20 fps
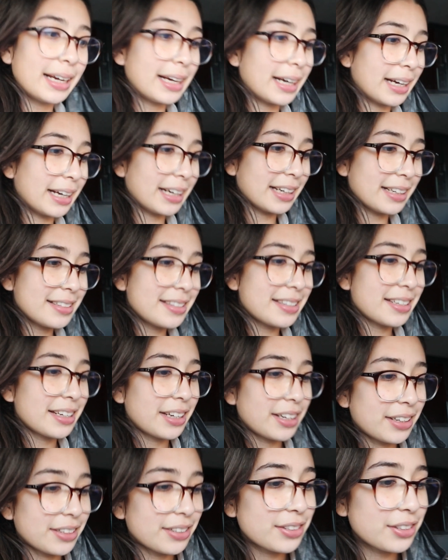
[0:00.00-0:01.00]
guys.
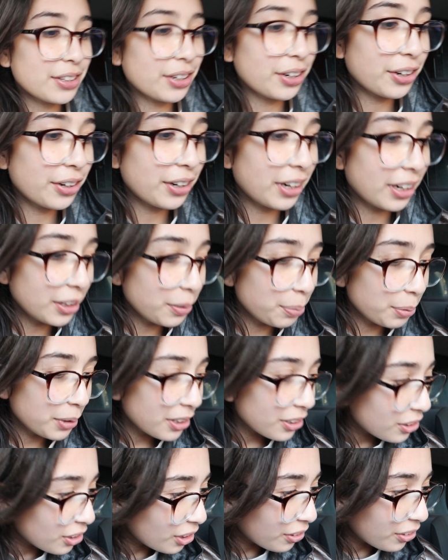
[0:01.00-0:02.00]
So how do you put
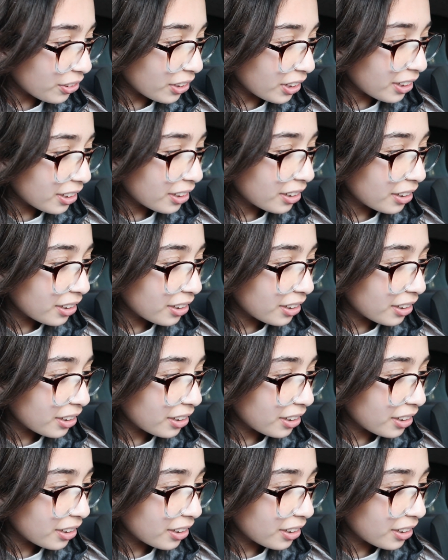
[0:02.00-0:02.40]
this softer?